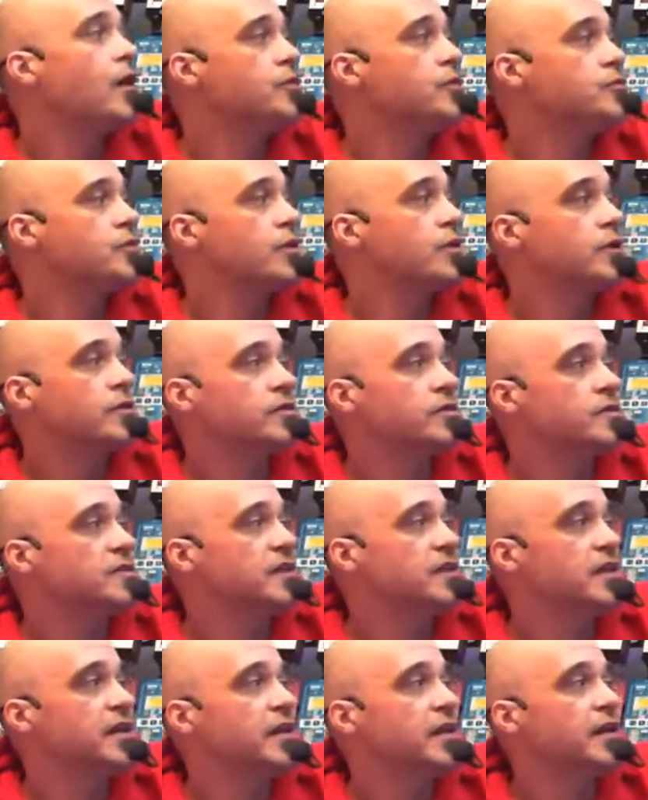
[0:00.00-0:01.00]
Hydra, the
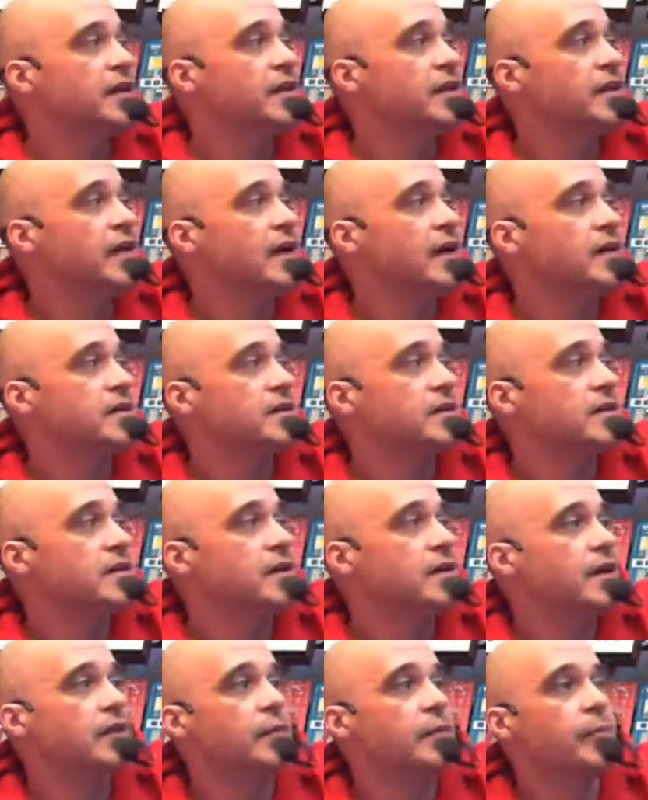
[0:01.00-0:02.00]
TD,
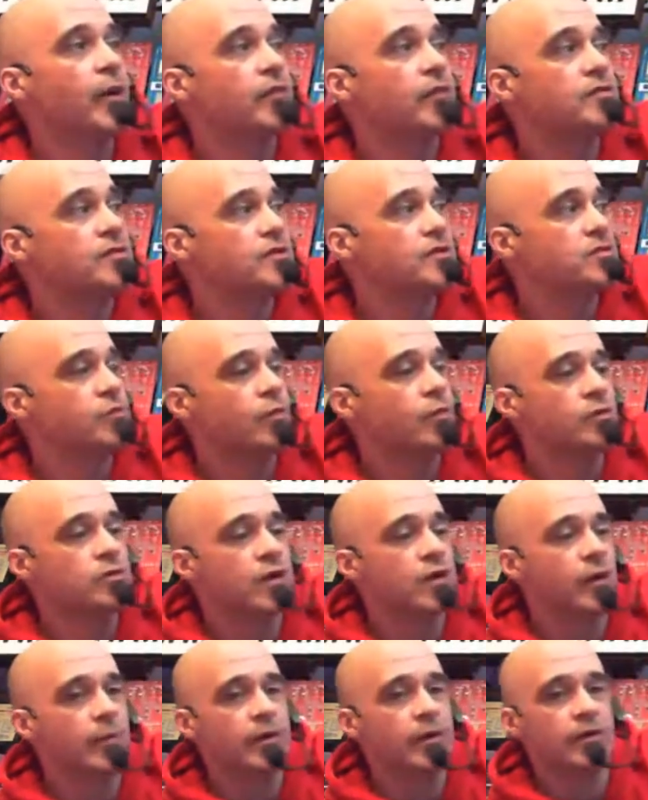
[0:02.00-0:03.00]
and the both System
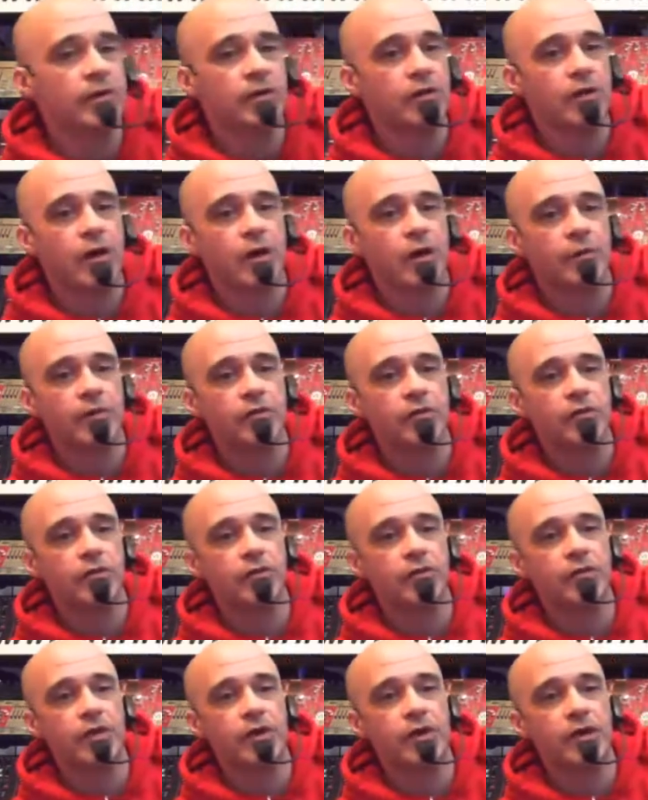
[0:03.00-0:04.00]
1s coming
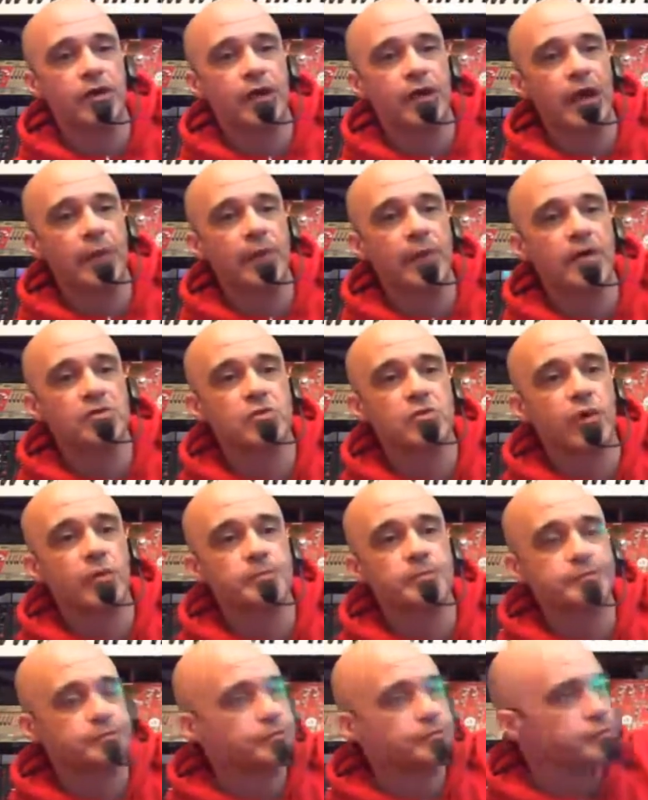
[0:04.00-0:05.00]
through the
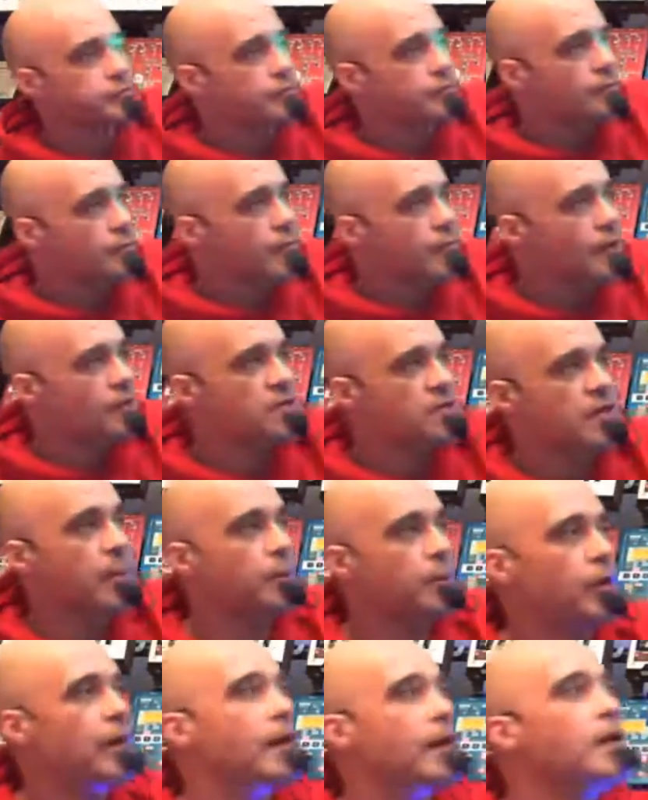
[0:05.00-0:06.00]
MX1
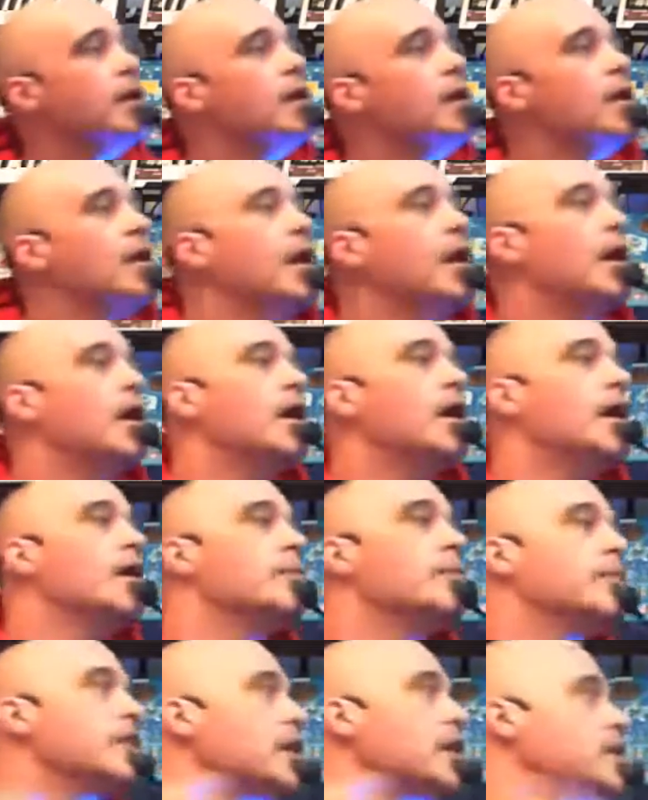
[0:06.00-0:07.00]
separately.
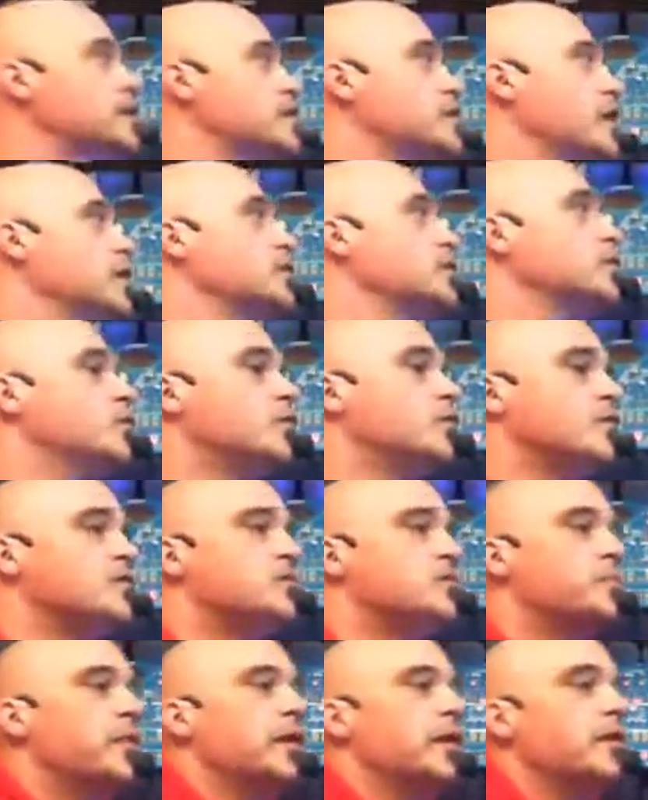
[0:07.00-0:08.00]
But like I say, I do
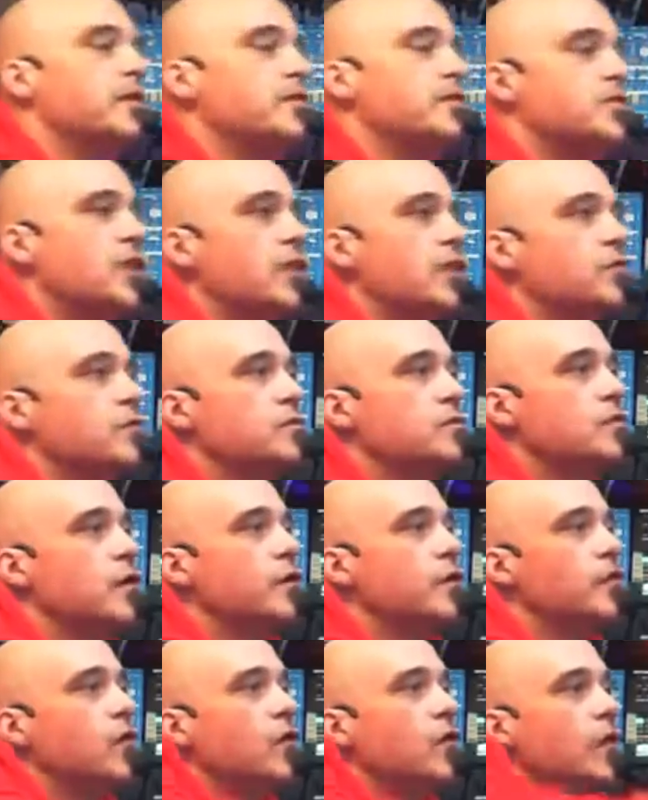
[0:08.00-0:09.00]
want to split the channels
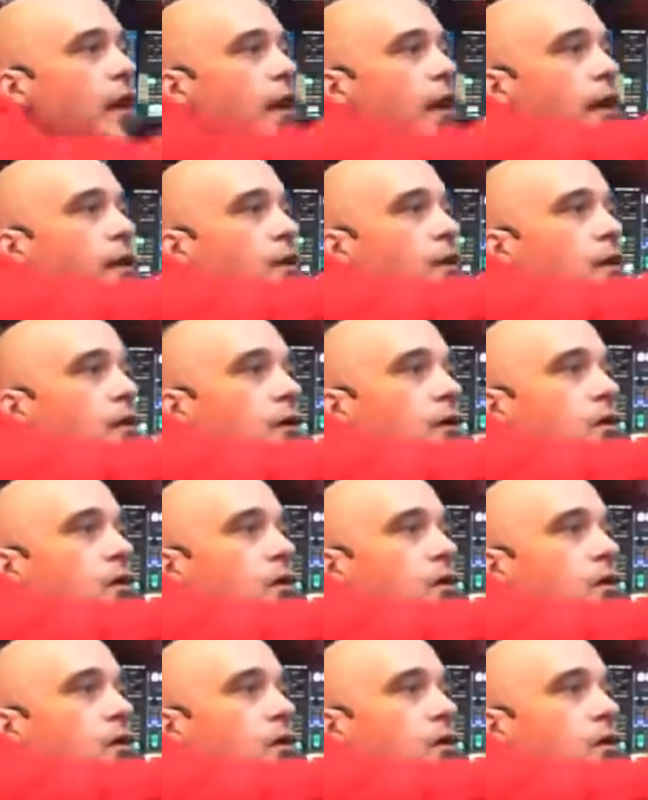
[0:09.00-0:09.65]
that I've got there